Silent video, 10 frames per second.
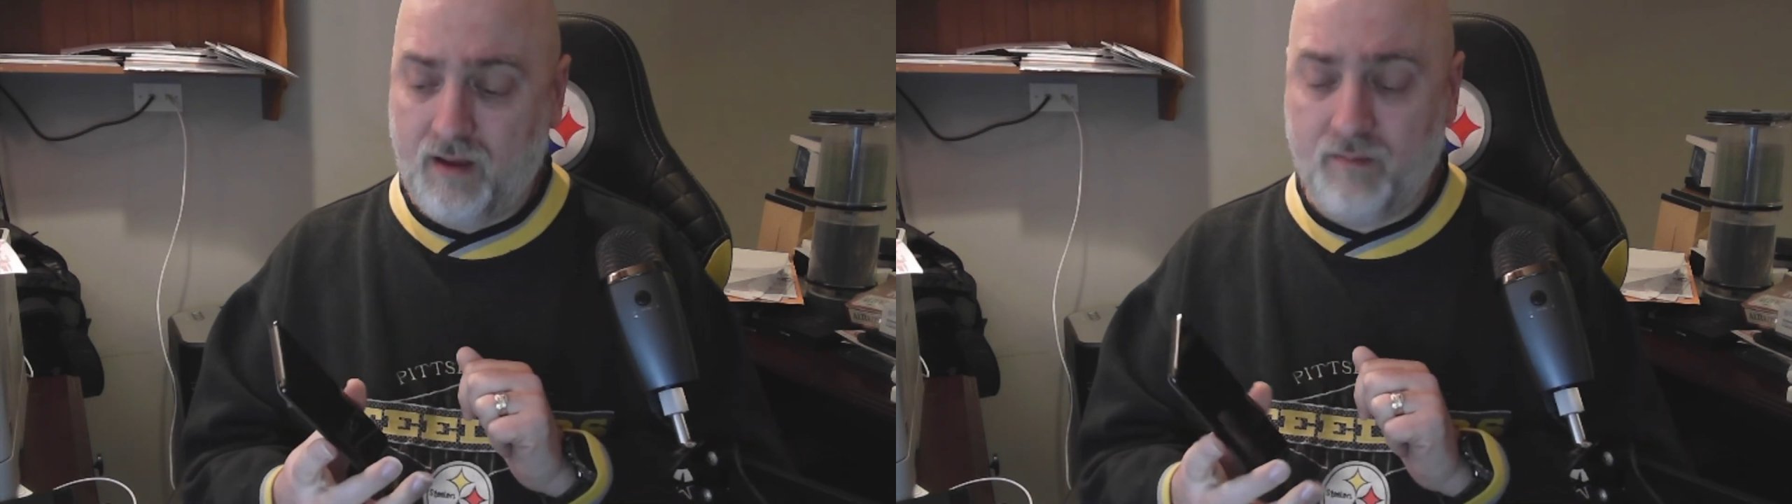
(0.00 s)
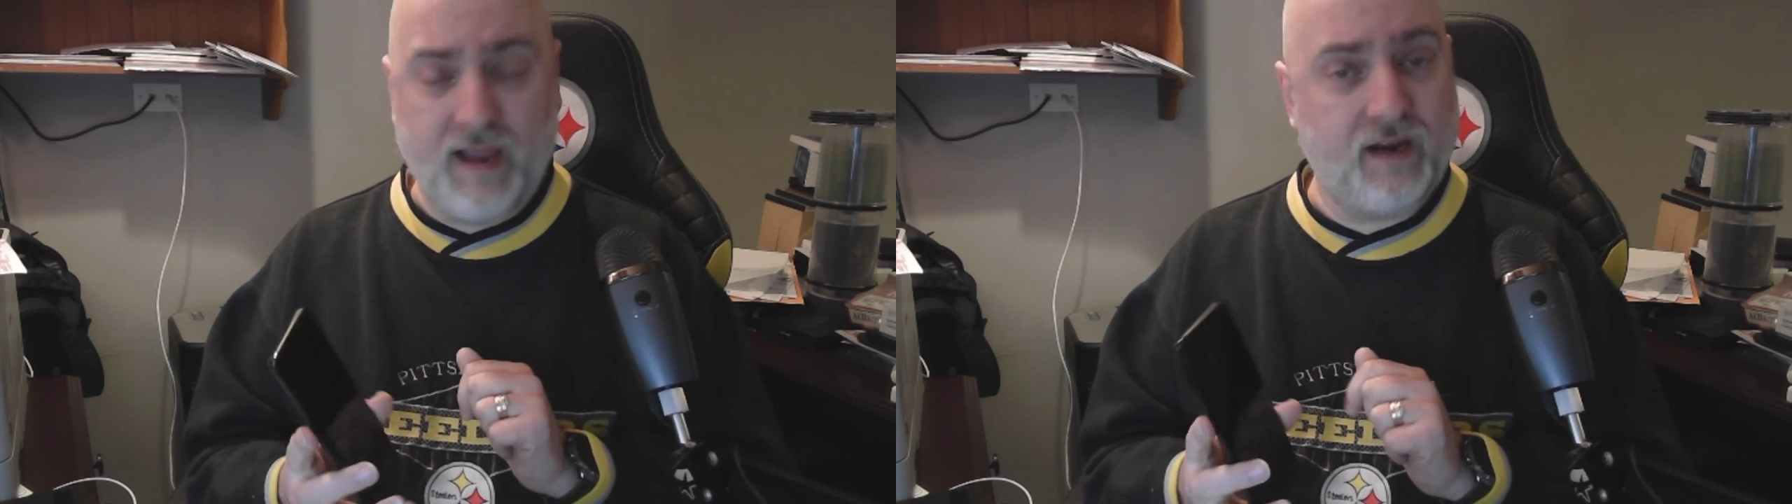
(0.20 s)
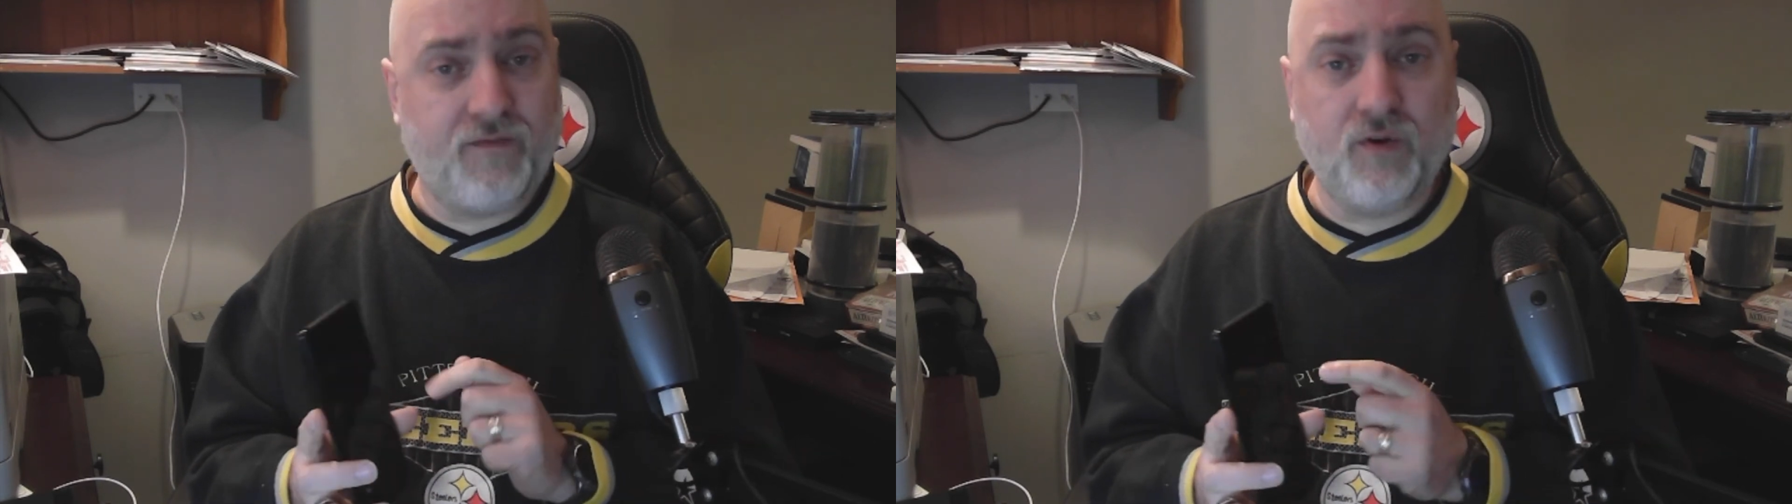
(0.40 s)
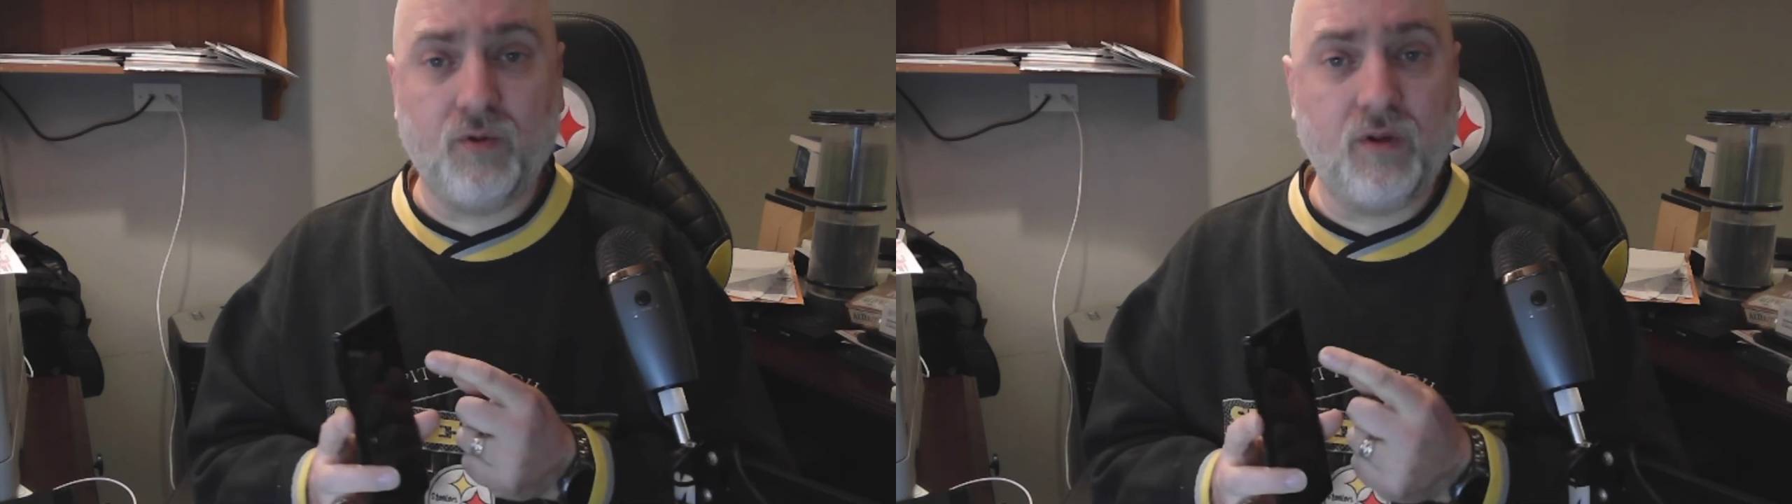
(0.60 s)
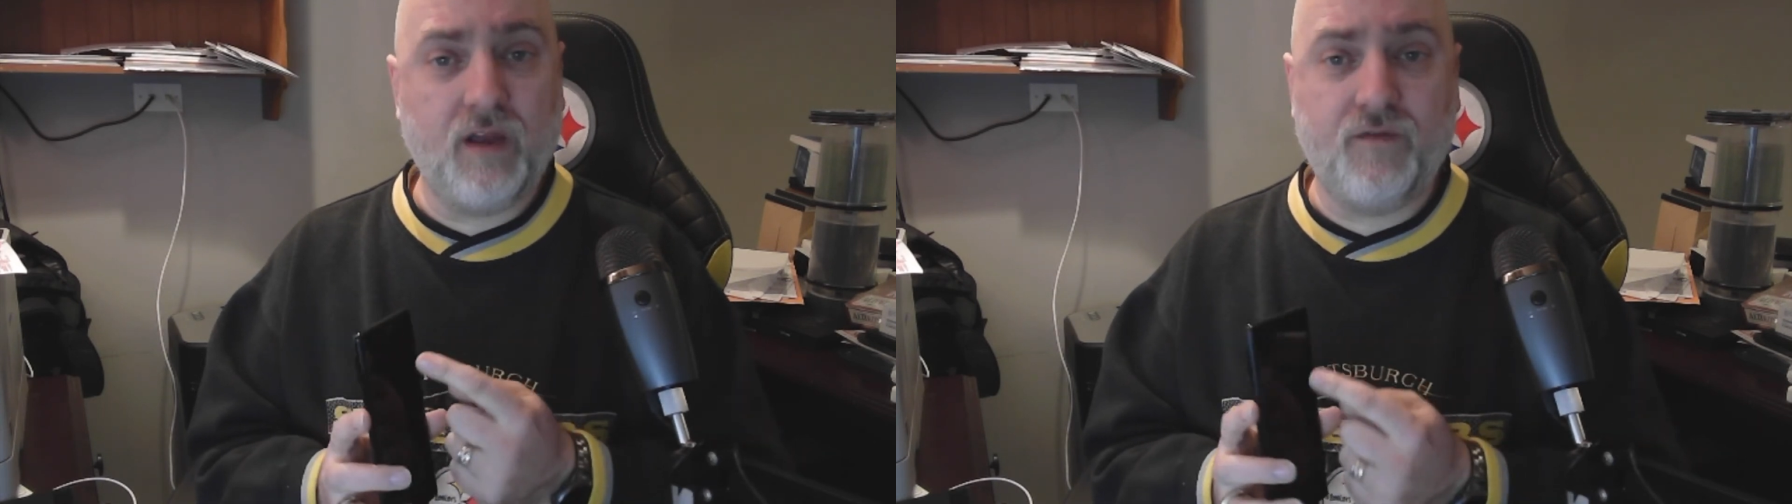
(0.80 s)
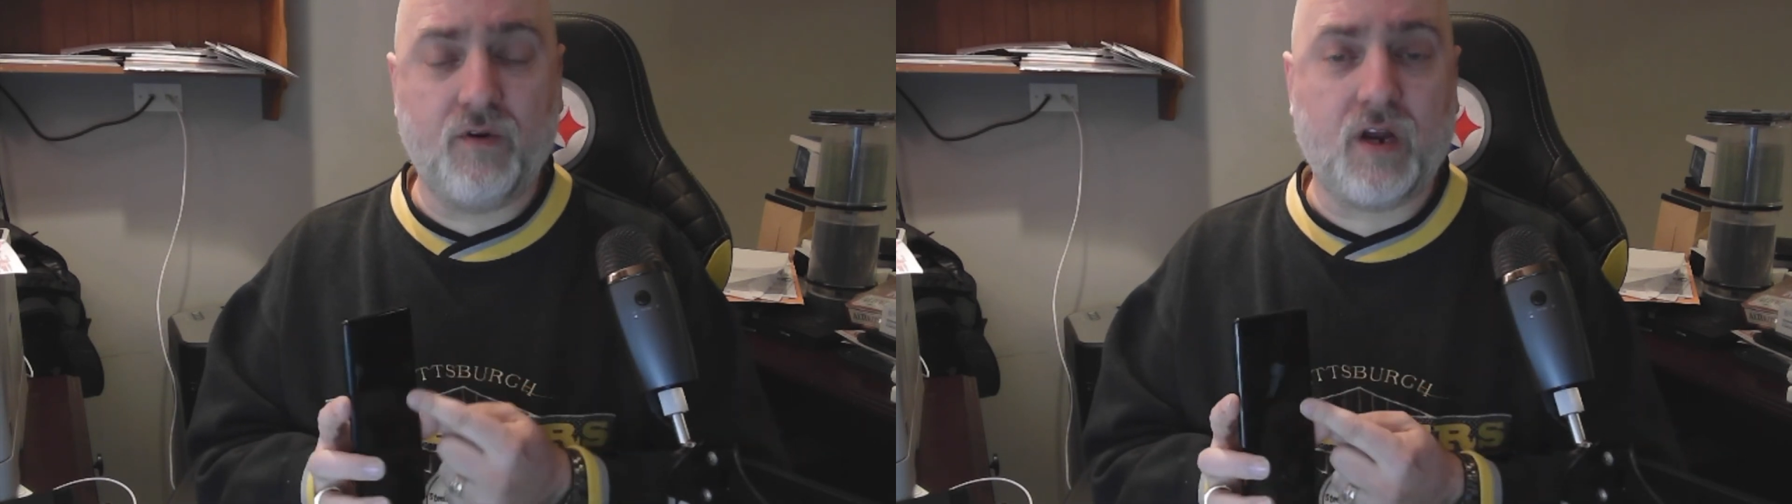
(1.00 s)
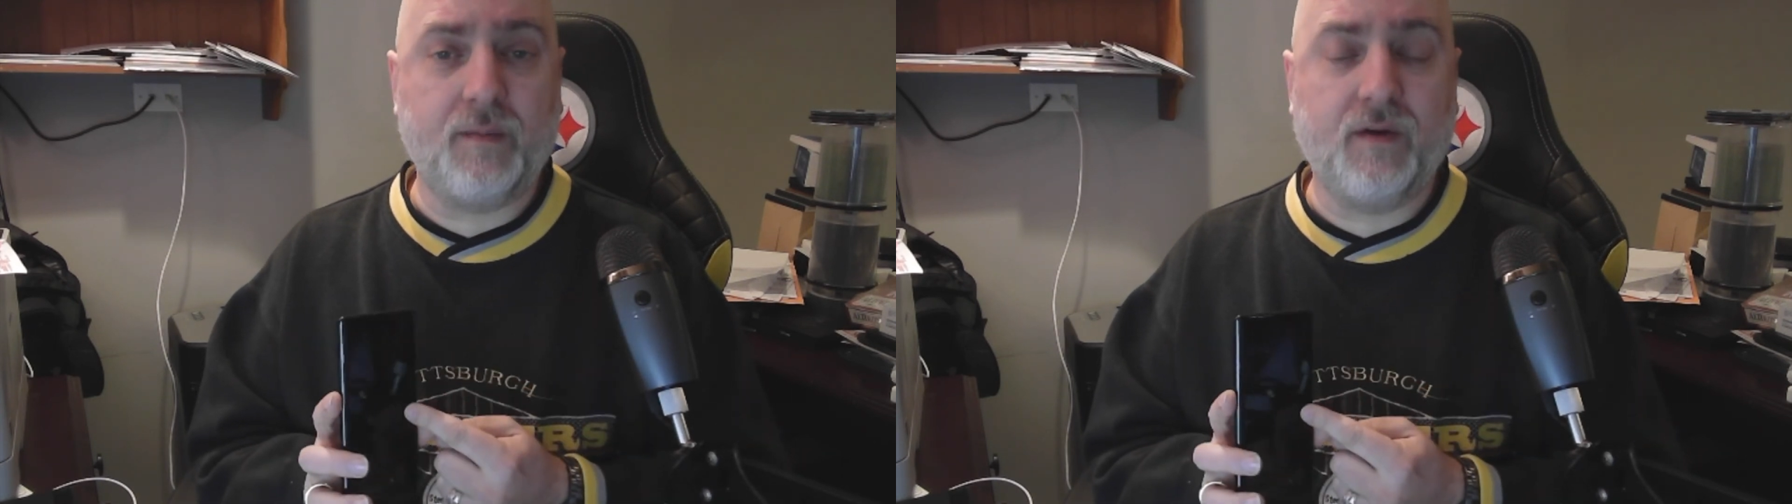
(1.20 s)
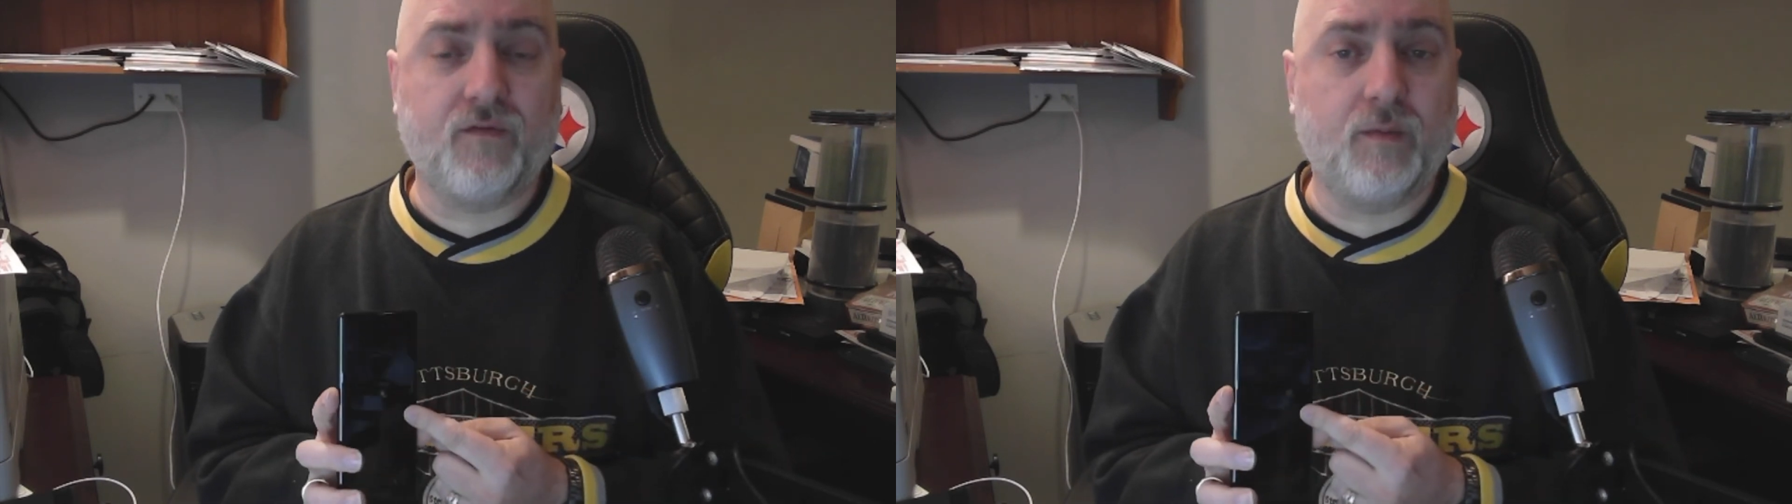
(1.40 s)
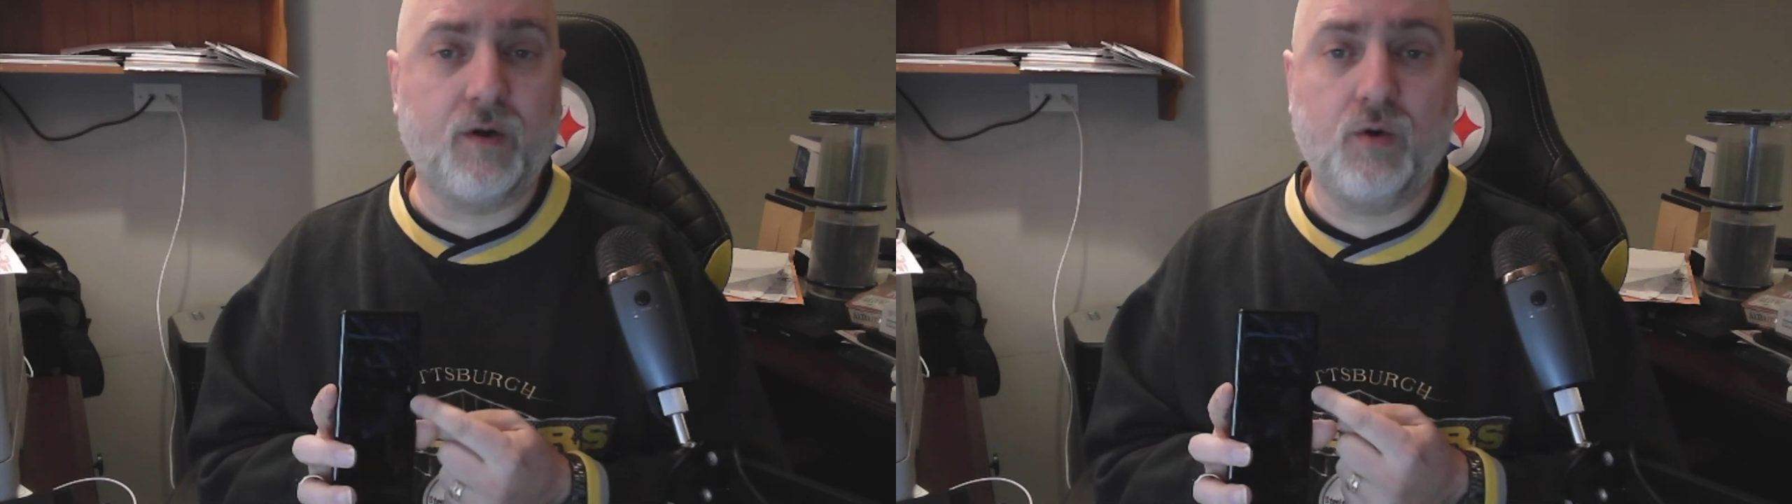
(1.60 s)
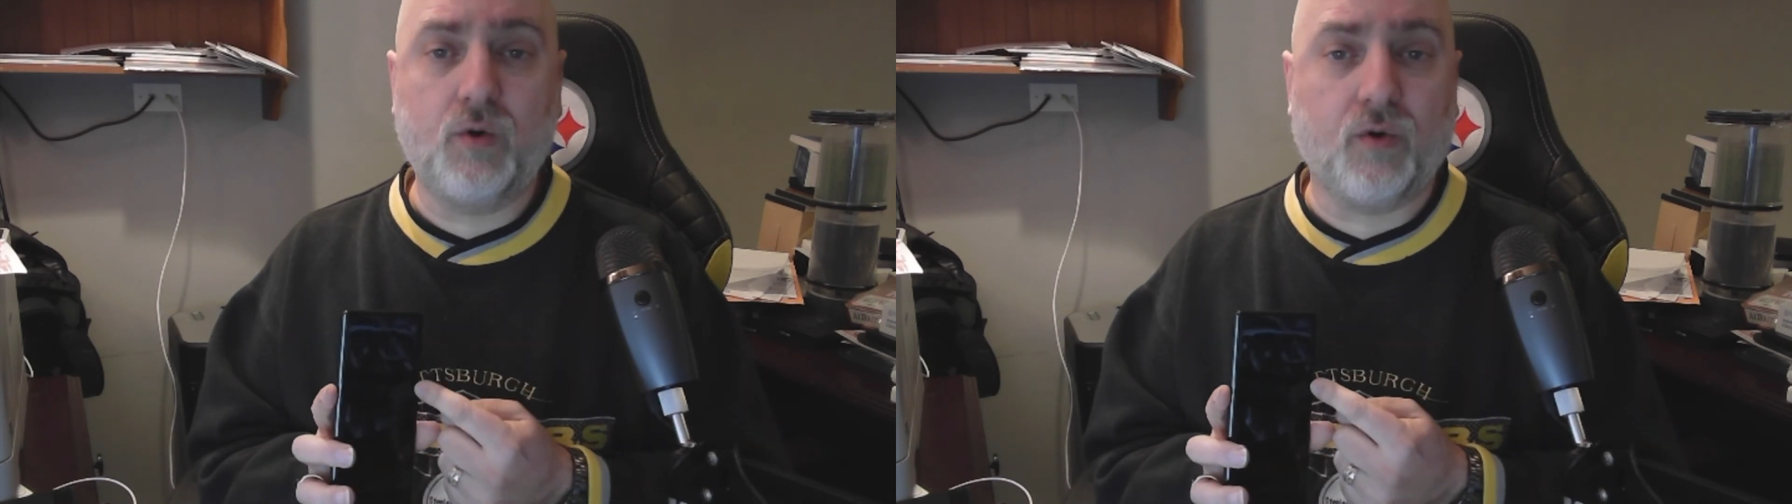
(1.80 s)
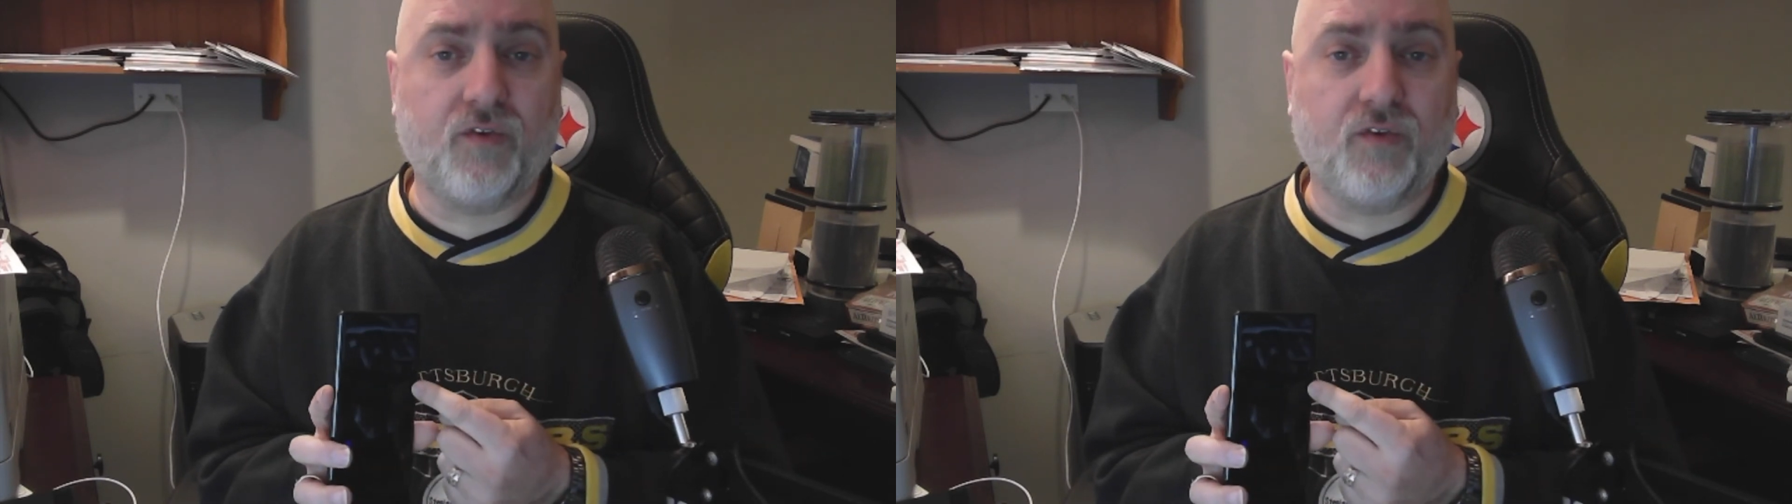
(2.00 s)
Man, if you're coming from a Google